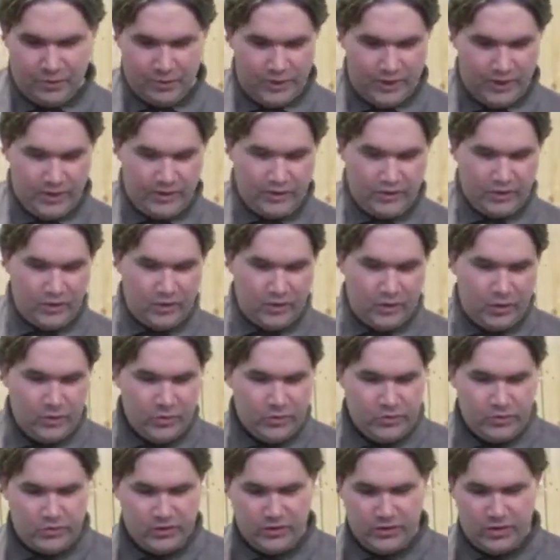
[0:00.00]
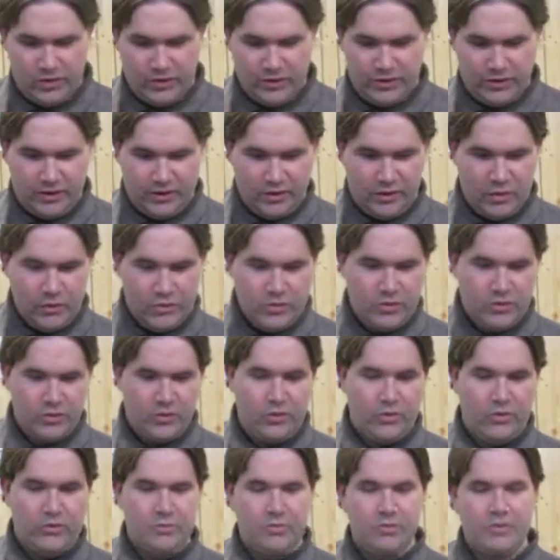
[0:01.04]
get close, start getting close to
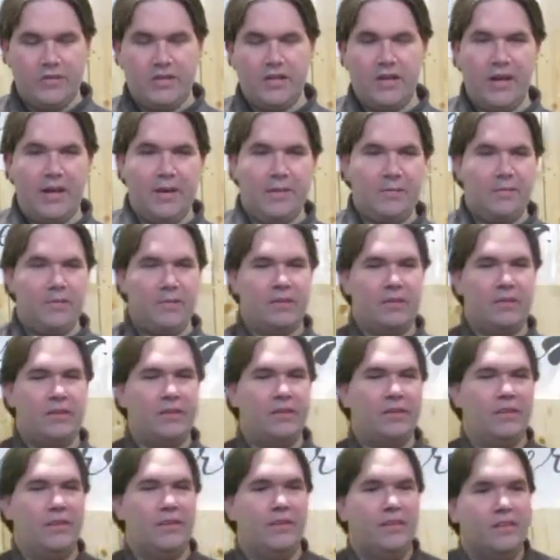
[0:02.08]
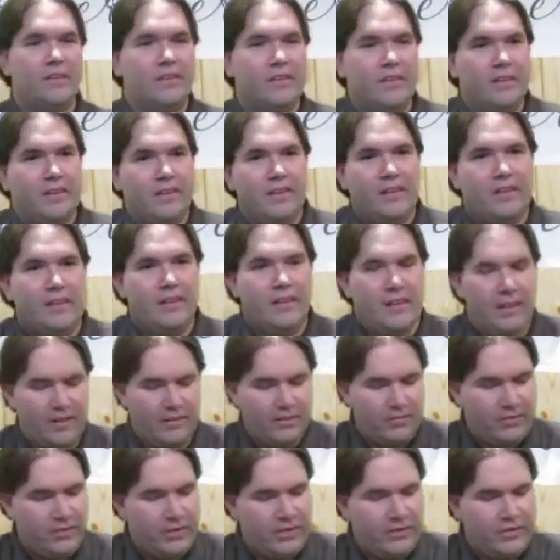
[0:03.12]
Christmas time, I
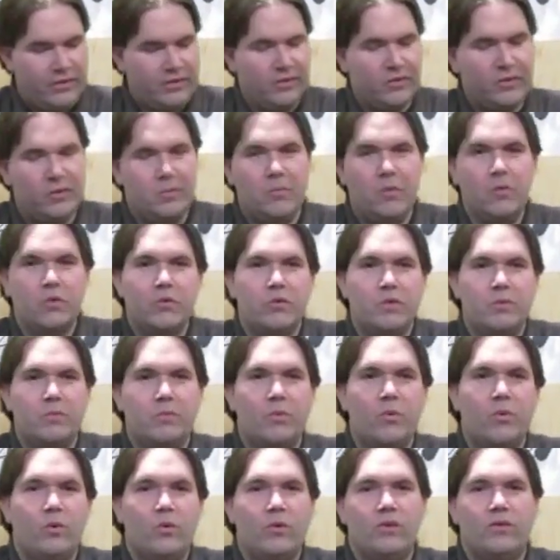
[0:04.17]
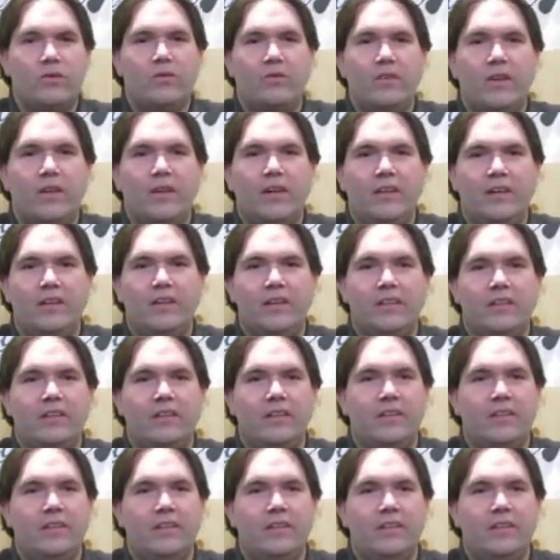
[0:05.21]
think the most important thing